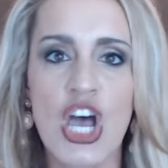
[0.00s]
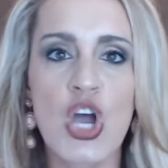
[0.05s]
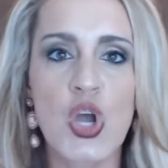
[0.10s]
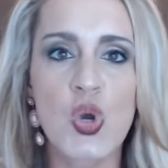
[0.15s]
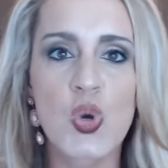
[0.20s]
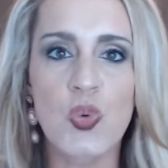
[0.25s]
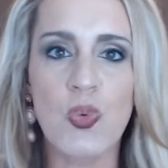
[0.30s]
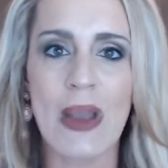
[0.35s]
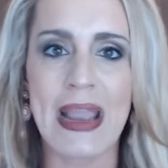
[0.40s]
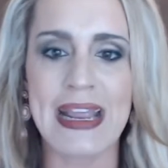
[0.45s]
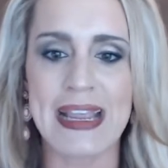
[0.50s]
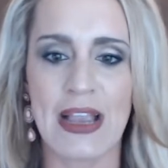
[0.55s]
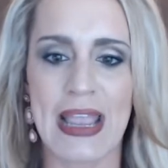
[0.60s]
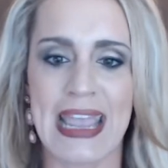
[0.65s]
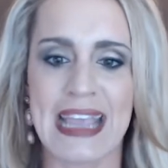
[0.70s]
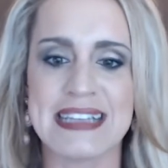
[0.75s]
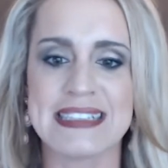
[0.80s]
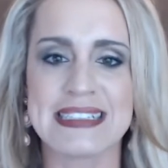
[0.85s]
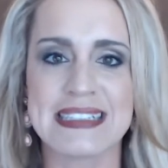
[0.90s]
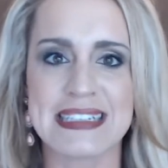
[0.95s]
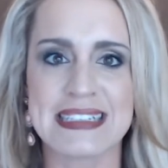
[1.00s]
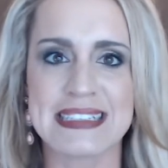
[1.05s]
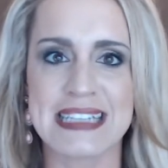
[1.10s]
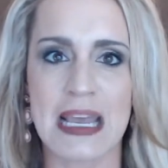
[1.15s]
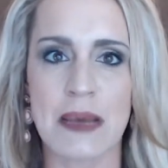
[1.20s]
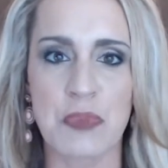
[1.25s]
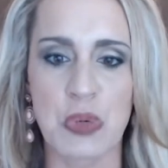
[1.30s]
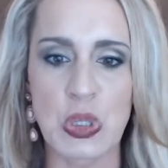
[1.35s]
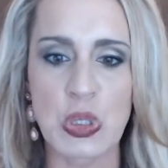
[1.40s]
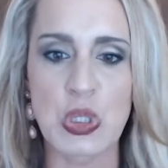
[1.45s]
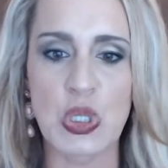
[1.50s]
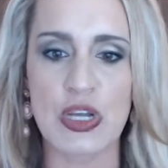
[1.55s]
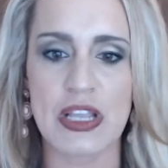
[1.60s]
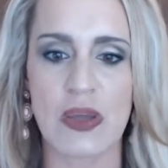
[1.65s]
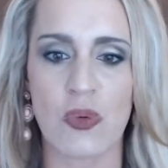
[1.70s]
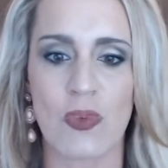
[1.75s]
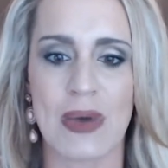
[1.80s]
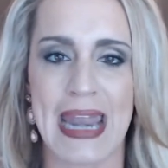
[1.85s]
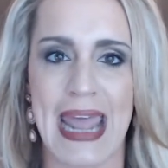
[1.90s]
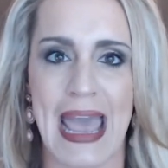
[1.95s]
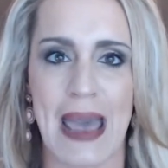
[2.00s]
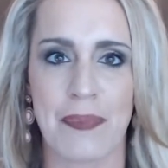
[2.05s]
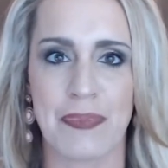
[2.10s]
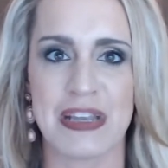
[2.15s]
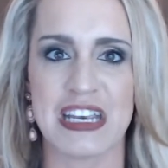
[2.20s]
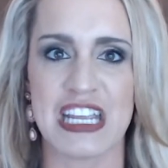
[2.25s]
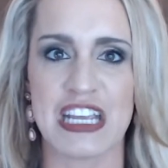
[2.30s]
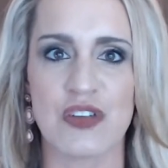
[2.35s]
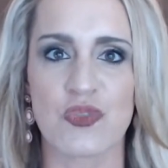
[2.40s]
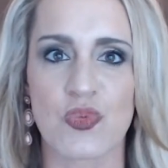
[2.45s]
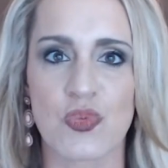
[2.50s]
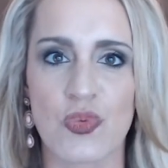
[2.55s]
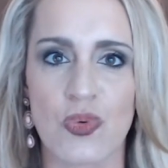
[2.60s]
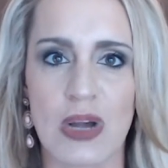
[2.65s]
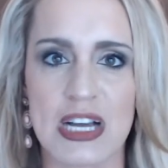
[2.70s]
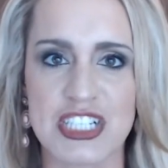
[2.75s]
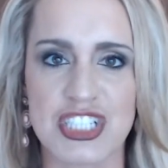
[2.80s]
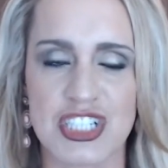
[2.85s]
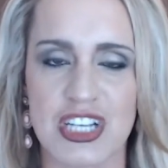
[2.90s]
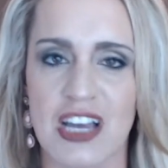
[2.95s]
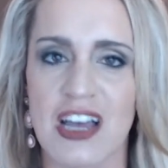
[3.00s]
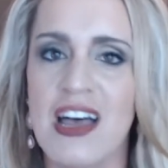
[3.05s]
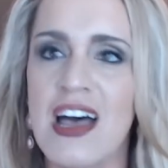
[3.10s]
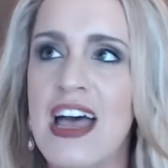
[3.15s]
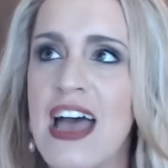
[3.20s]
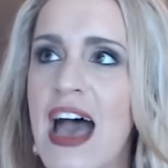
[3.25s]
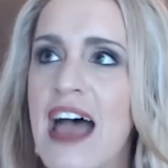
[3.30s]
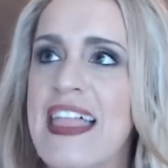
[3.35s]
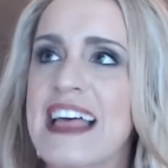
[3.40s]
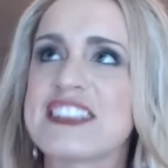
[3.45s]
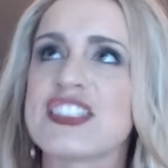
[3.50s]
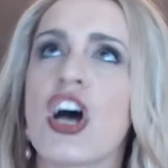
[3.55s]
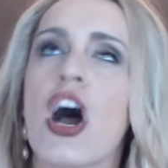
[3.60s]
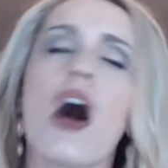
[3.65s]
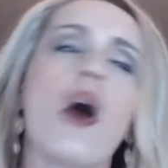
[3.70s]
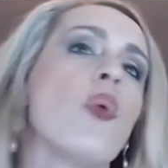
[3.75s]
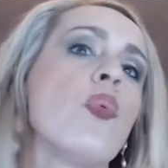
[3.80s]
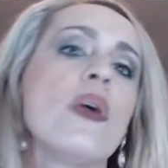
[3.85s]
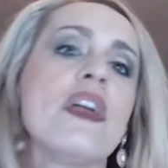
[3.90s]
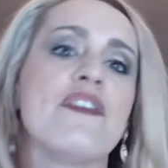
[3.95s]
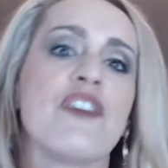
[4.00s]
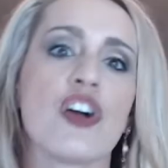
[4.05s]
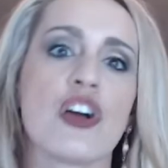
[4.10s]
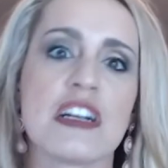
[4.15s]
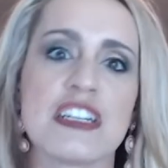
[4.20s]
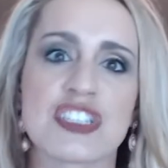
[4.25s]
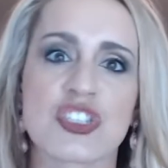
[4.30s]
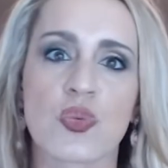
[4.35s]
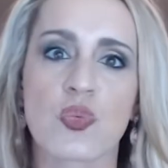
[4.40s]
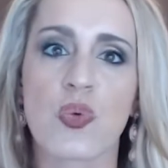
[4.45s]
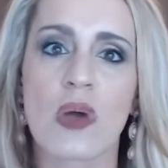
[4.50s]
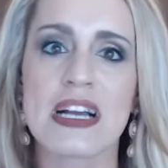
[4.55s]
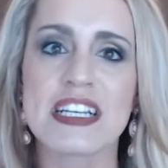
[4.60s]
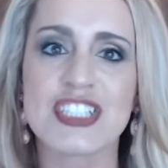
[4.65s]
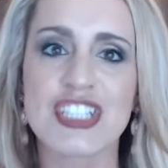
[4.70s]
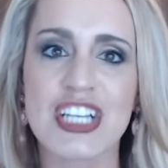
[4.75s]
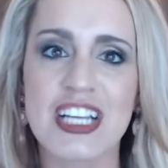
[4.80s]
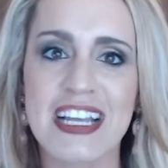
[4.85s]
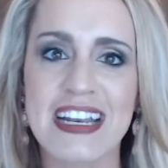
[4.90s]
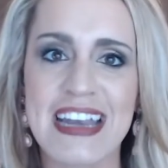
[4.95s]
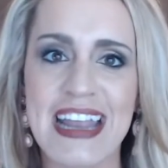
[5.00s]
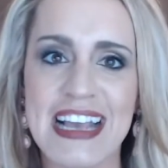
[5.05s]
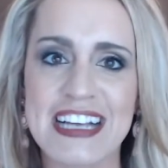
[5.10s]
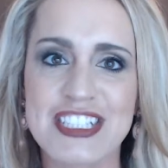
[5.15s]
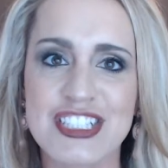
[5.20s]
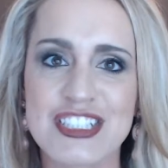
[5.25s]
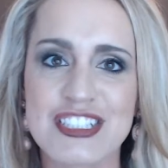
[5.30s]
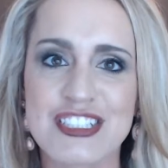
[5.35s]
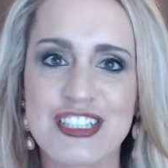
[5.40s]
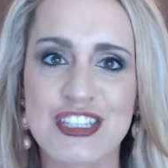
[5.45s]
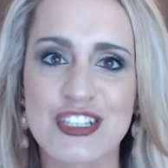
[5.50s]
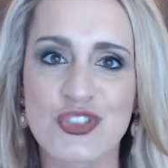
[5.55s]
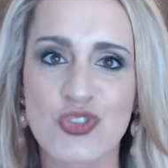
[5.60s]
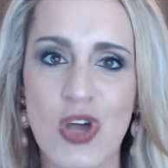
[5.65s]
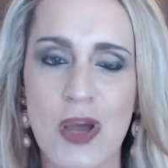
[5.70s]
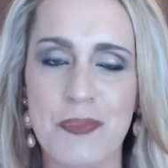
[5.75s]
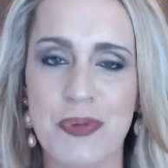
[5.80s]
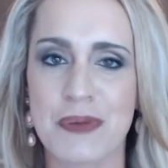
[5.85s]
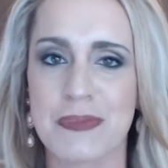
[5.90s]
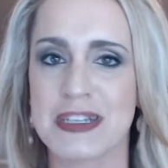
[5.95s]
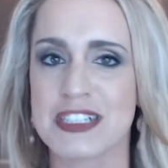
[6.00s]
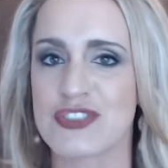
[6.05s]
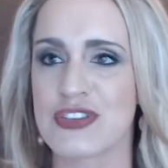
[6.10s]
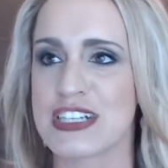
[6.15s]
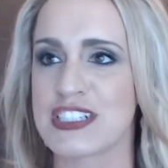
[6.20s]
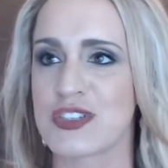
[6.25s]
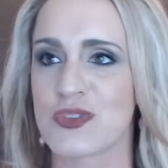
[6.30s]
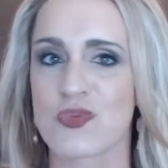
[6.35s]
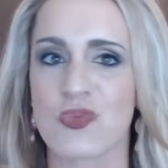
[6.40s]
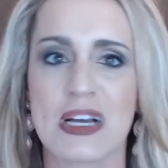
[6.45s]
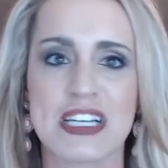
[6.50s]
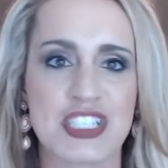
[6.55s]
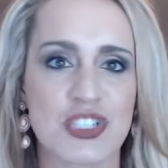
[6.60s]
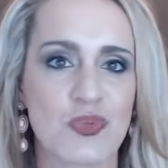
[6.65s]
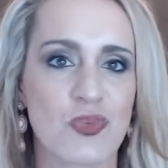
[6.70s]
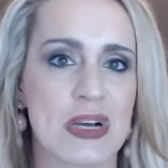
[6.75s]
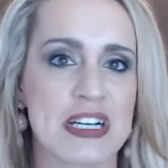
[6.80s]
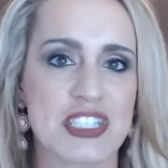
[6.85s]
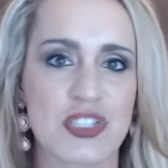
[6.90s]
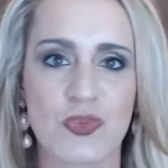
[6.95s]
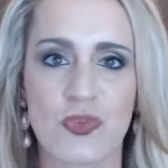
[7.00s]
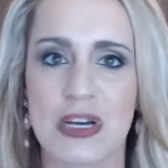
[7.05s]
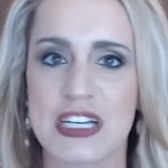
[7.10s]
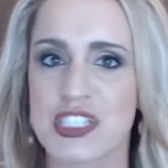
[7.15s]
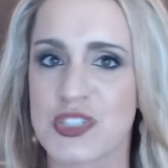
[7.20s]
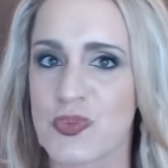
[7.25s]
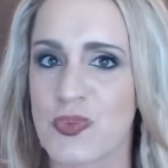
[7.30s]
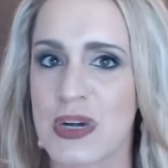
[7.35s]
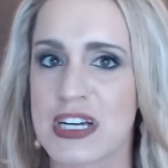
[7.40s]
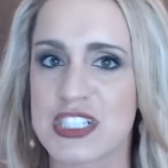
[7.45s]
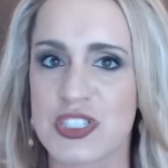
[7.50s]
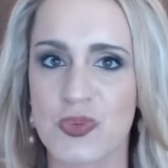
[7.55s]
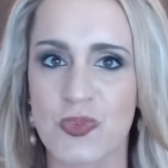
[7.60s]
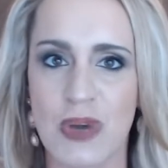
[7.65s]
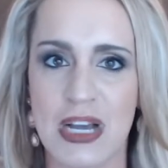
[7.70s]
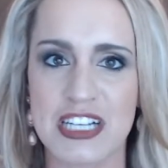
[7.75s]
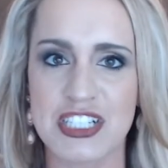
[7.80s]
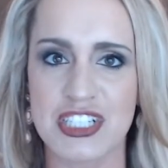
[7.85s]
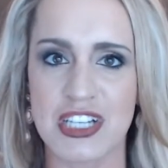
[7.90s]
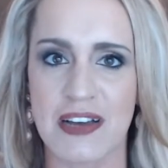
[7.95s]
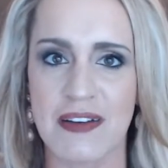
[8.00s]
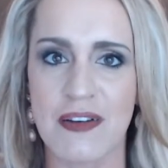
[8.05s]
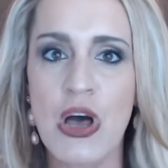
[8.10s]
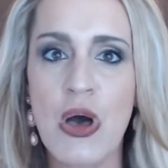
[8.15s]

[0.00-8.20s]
Great case and example, look at what happened in Russia. That's all we've heard is the Russian connections to the Trump administration. Russia, Russia, Russia, Russia, Russia.